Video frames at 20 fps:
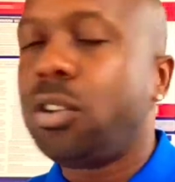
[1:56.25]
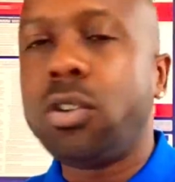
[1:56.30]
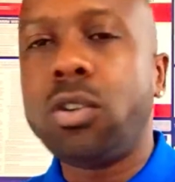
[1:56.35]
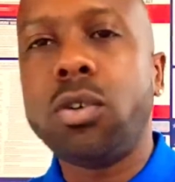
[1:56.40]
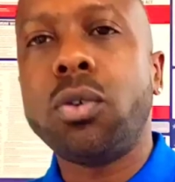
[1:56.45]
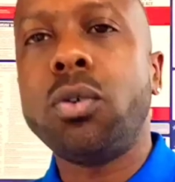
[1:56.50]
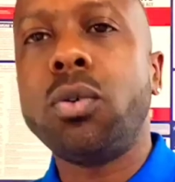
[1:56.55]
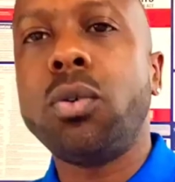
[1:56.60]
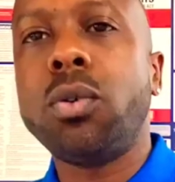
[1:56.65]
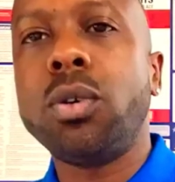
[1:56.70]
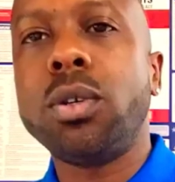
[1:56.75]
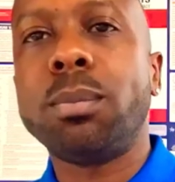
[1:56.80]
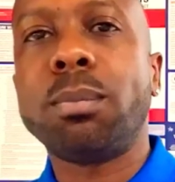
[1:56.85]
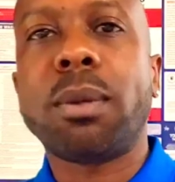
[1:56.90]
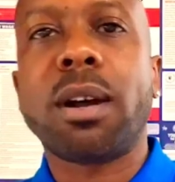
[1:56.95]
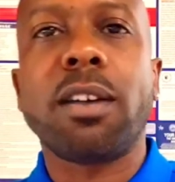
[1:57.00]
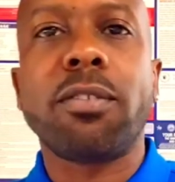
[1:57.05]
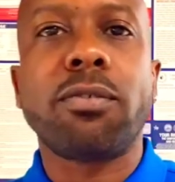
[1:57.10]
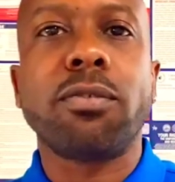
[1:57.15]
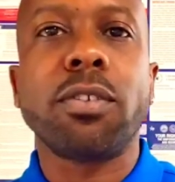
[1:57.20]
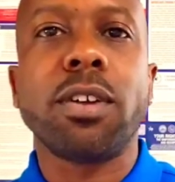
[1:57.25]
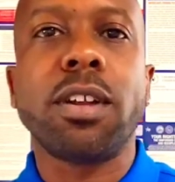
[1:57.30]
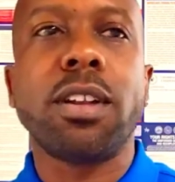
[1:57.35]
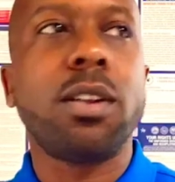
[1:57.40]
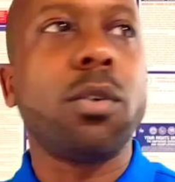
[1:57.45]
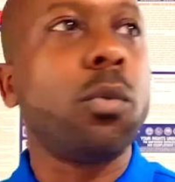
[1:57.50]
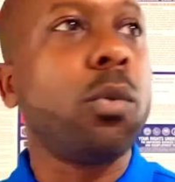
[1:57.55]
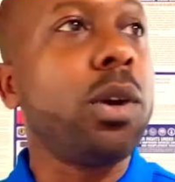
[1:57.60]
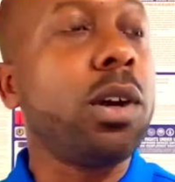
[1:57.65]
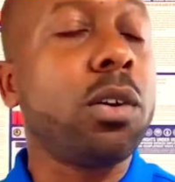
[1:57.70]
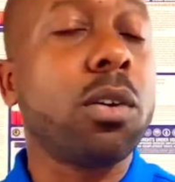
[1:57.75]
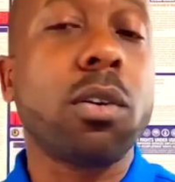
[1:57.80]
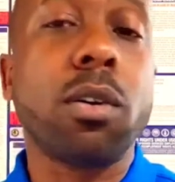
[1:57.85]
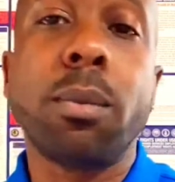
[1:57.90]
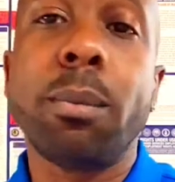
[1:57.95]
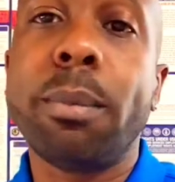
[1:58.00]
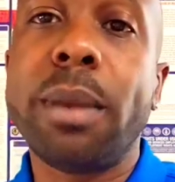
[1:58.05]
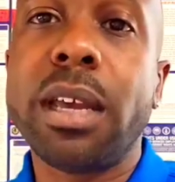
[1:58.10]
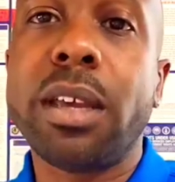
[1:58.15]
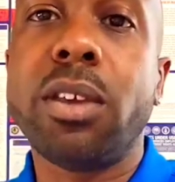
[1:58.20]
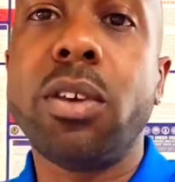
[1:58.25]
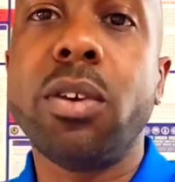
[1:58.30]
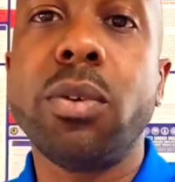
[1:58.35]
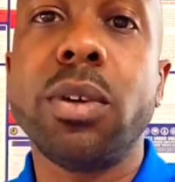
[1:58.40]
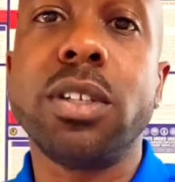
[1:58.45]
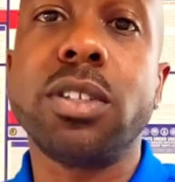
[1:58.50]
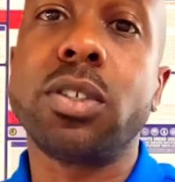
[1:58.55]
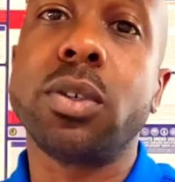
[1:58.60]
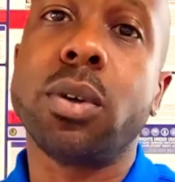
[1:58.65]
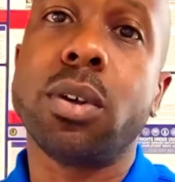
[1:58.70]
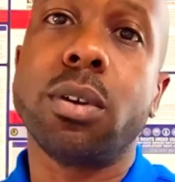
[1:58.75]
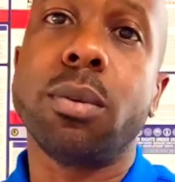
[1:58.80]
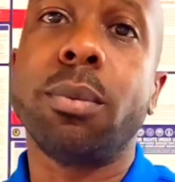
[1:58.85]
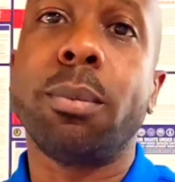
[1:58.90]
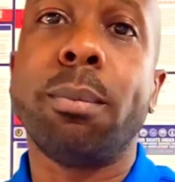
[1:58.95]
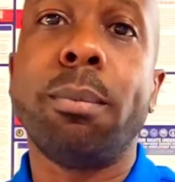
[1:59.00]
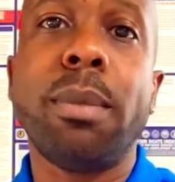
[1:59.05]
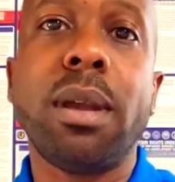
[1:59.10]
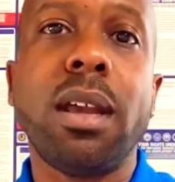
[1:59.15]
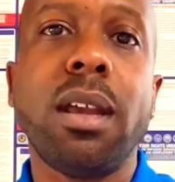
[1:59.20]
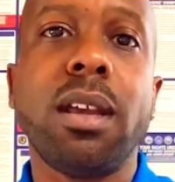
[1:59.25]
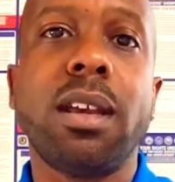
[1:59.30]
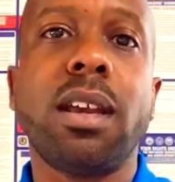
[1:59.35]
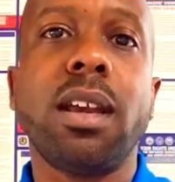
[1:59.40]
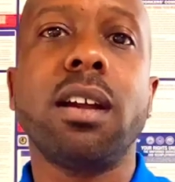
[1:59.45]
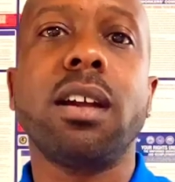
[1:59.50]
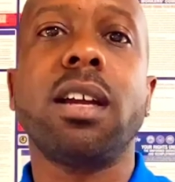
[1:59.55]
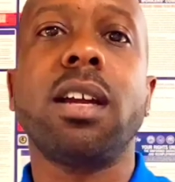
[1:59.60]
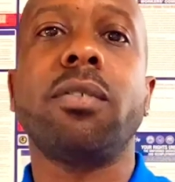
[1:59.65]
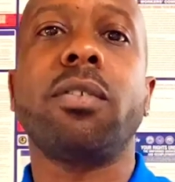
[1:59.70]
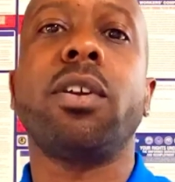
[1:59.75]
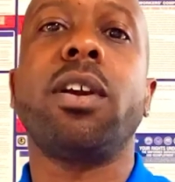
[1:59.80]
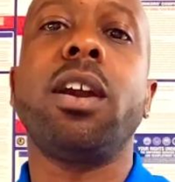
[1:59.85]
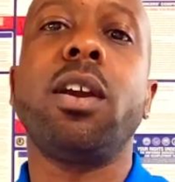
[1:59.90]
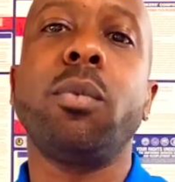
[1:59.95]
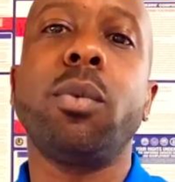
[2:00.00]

you, my friend, we're going to make you into her main caregiver,